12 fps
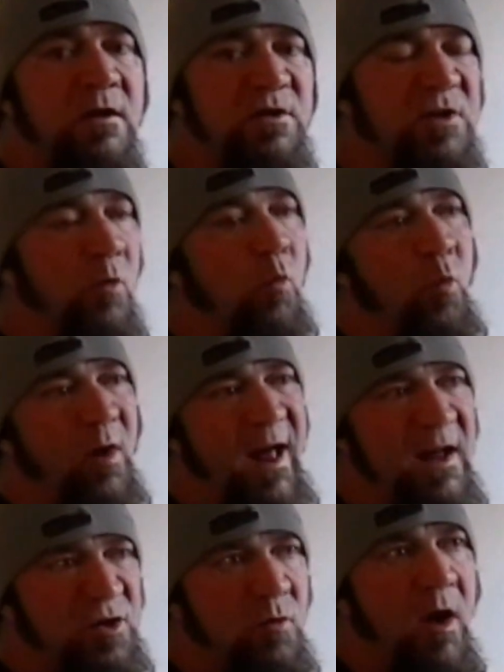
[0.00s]
So when
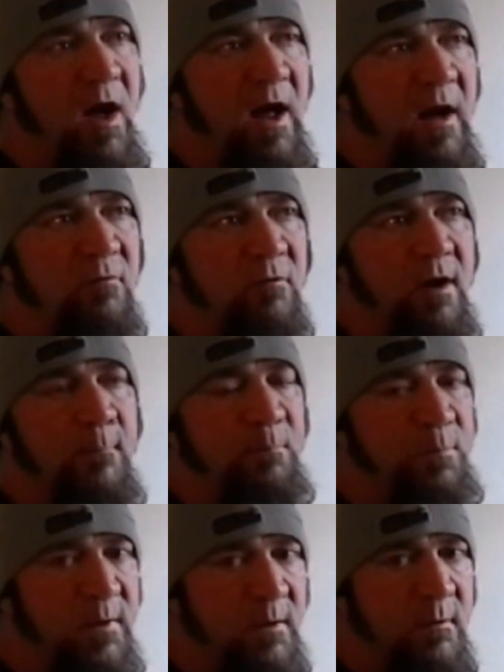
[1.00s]
I do high
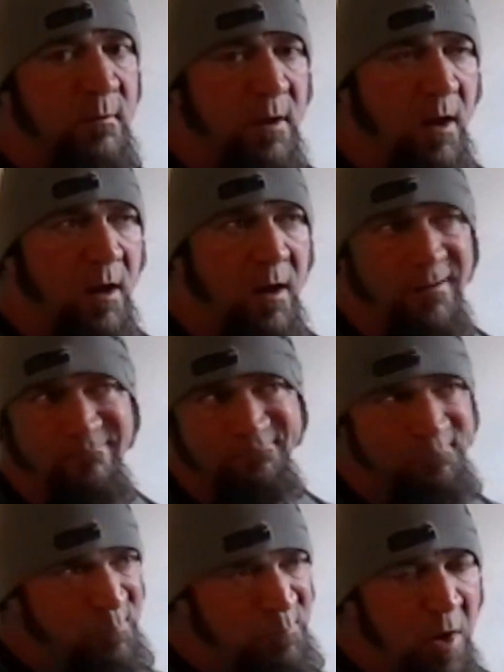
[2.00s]
rep
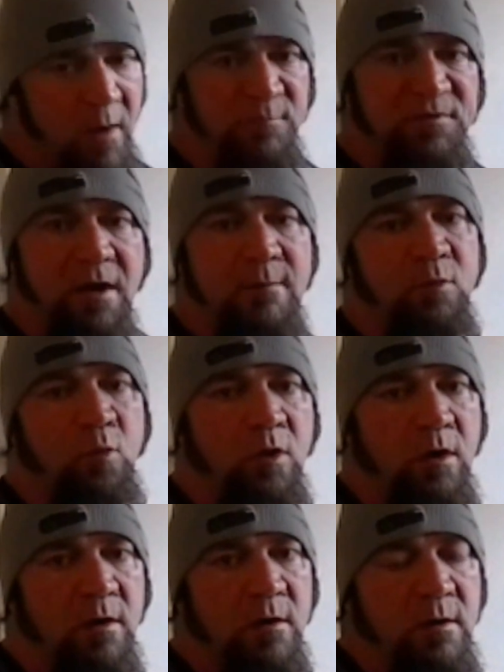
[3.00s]
pump type of
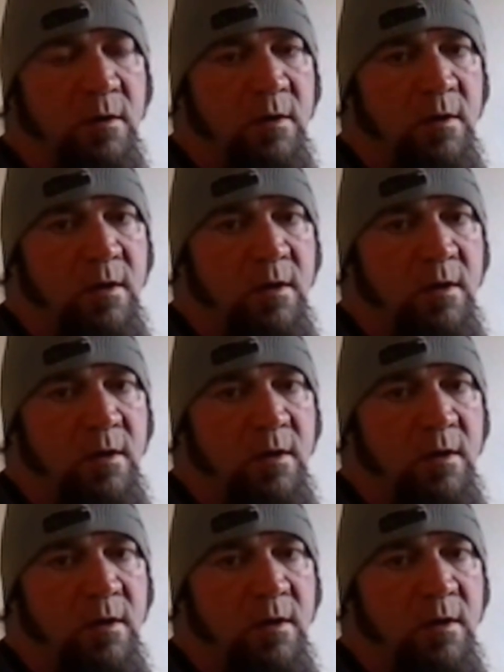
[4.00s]
work,